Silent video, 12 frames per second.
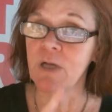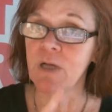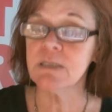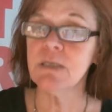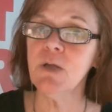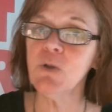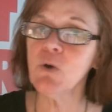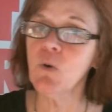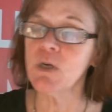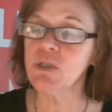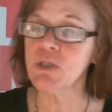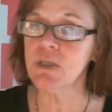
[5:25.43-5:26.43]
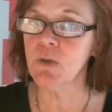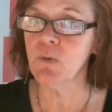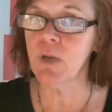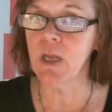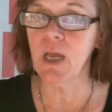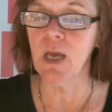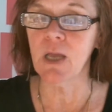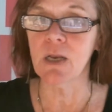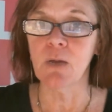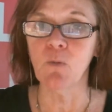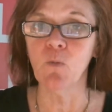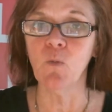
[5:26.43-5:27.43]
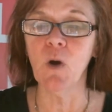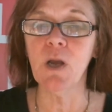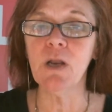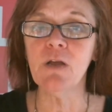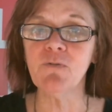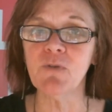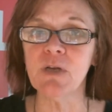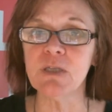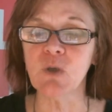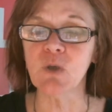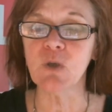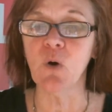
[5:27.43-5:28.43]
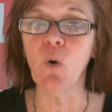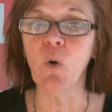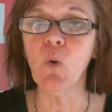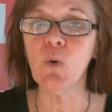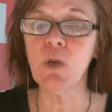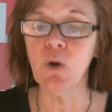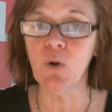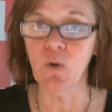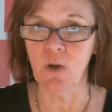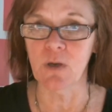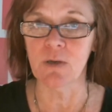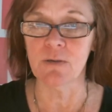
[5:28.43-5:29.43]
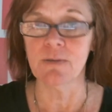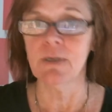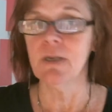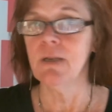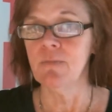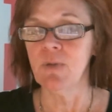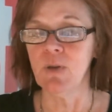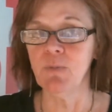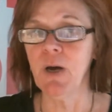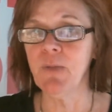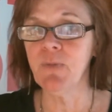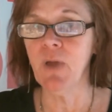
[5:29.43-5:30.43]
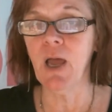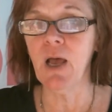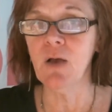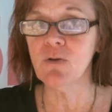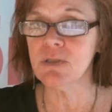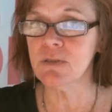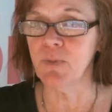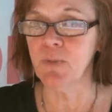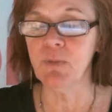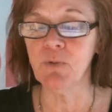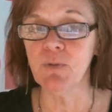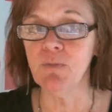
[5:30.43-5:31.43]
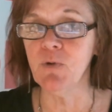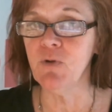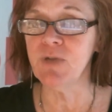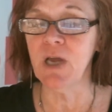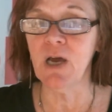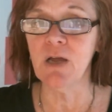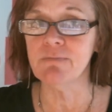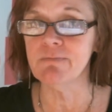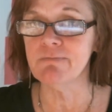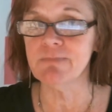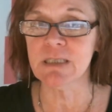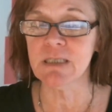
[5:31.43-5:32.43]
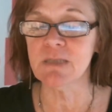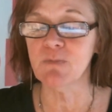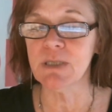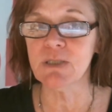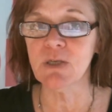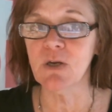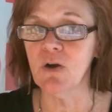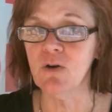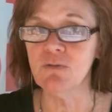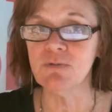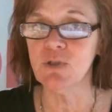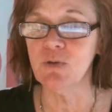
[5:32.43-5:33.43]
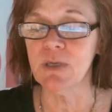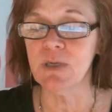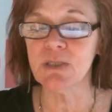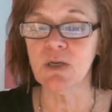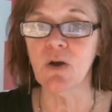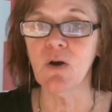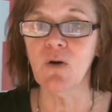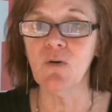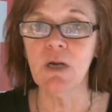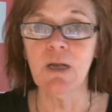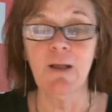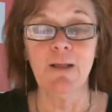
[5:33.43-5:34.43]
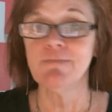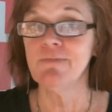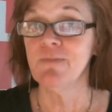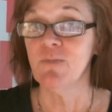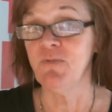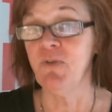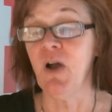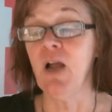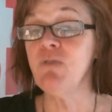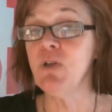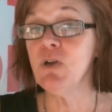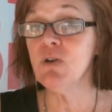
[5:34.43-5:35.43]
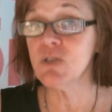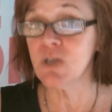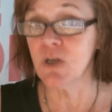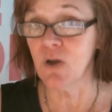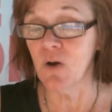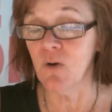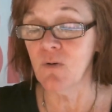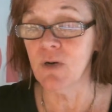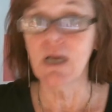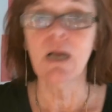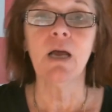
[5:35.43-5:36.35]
That's another question that we had. What if it's old urine? You bought the house, the people had moved out 6 months ago, 2 months ago, 5 years ago.